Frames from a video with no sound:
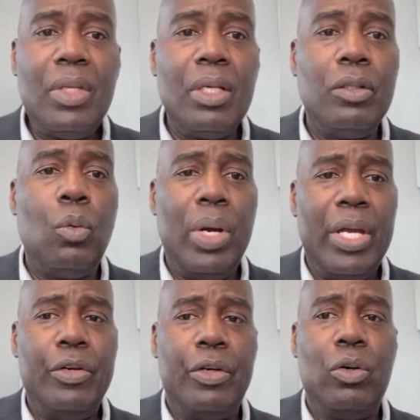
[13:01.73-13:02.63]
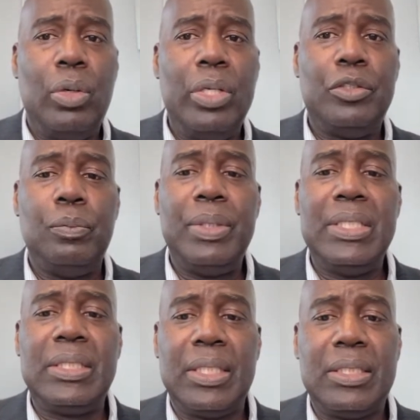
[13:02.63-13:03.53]
the way you're going to be
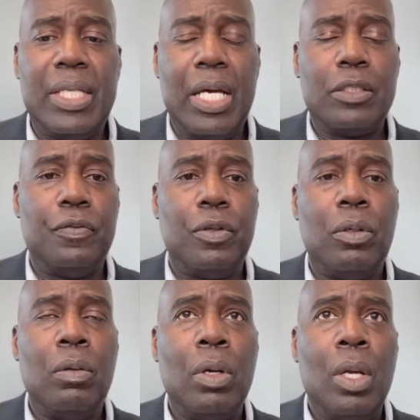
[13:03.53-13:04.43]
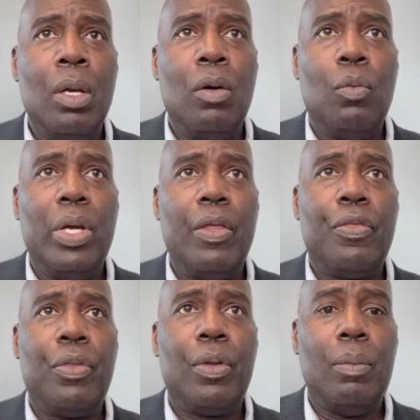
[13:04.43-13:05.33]
successful
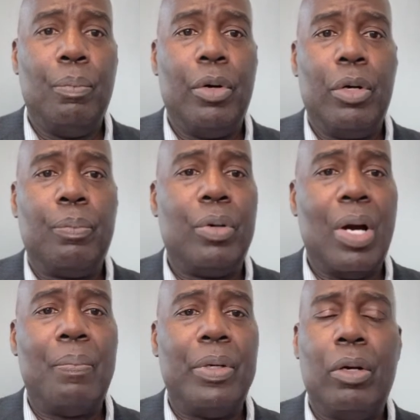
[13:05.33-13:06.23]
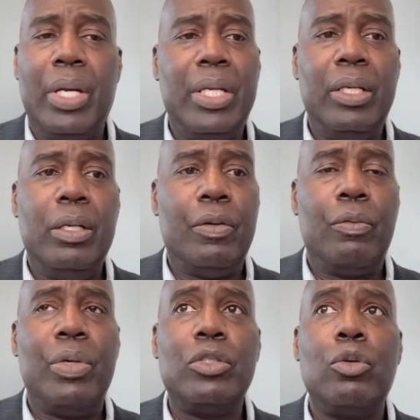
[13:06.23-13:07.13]
with a BRRRR property or any other
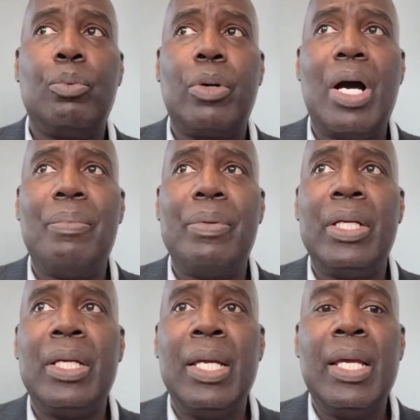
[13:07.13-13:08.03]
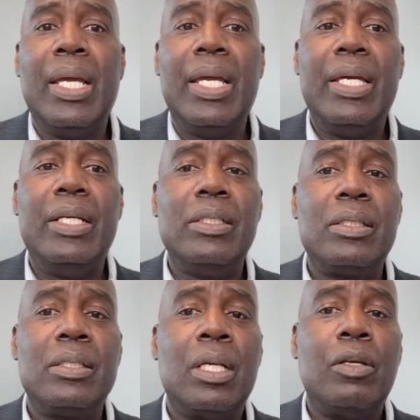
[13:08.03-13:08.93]
rental property
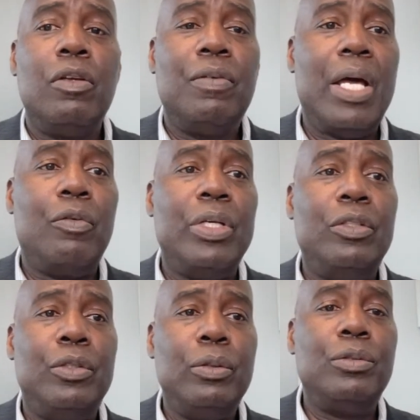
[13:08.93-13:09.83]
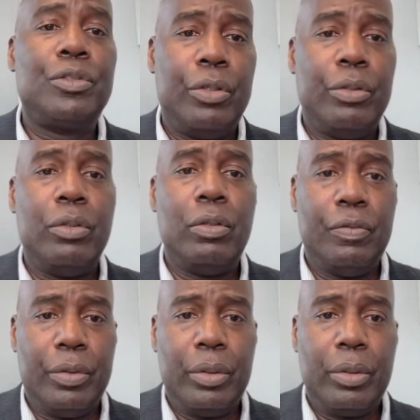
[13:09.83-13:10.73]
is you've got to reduce
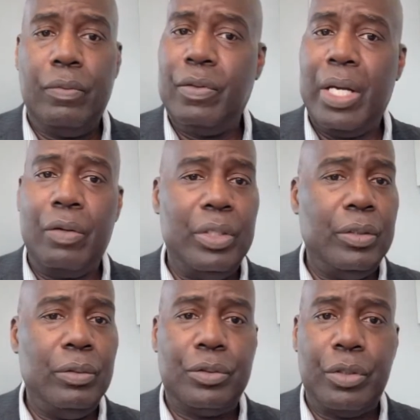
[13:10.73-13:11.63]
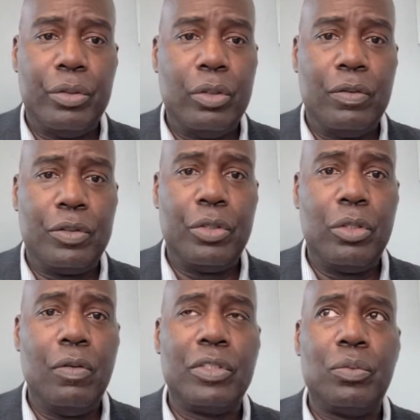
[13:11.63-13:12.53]
turnover. You've got to reduce turnover.
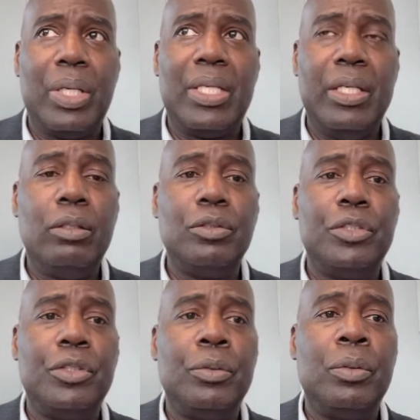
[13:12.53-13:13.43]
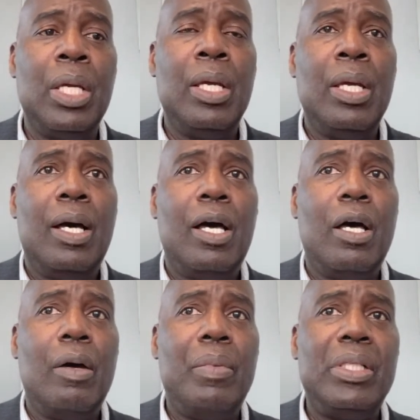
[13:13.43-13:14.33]
Turnover is what kills you
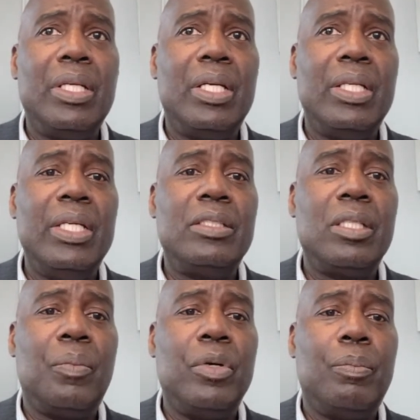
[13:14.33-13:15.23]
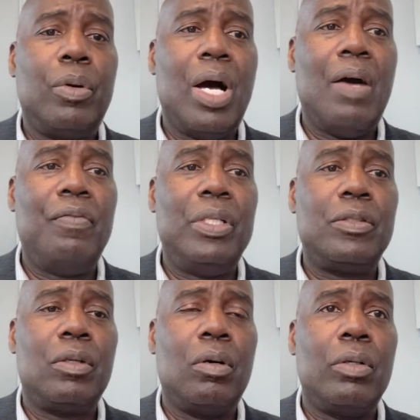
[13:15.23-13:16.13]
and eats up your
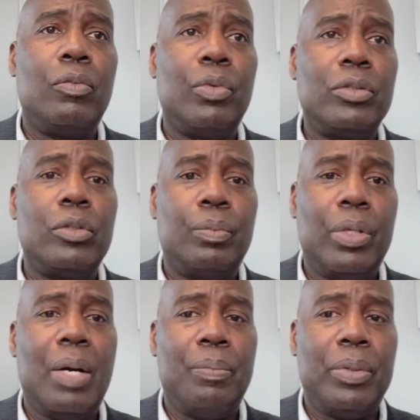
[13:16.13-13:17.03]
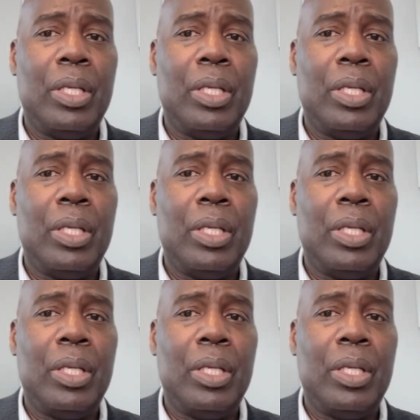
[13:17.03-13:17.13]
profits on a rental property.